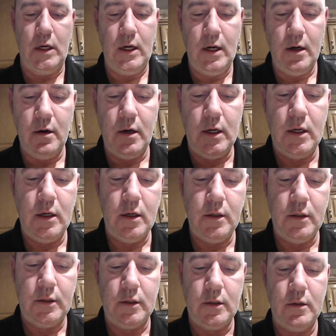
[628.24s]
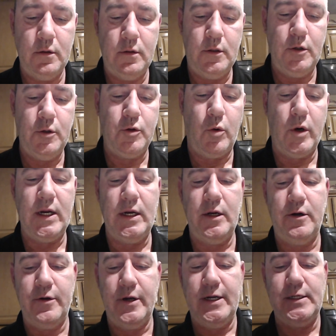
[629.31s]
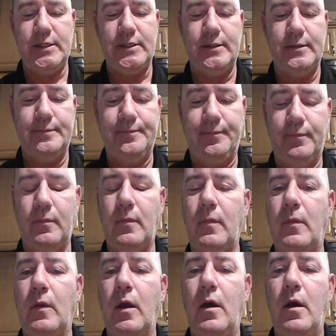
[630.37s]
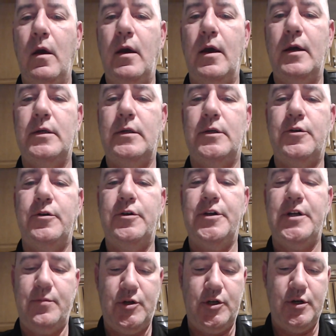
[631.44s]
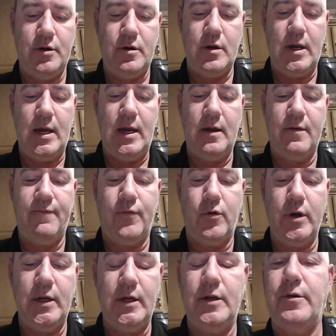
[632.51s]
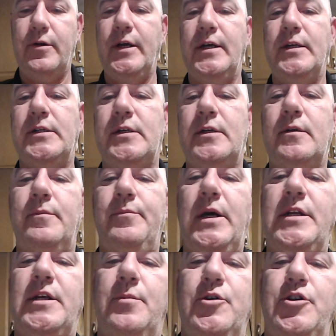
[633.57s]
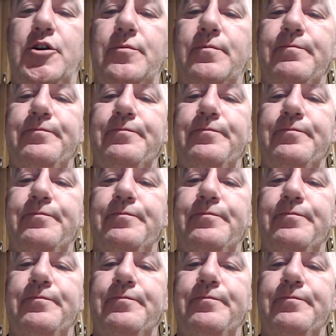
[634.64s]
Here is 220 degrees extruder temperature and 40 degrees bed temperature.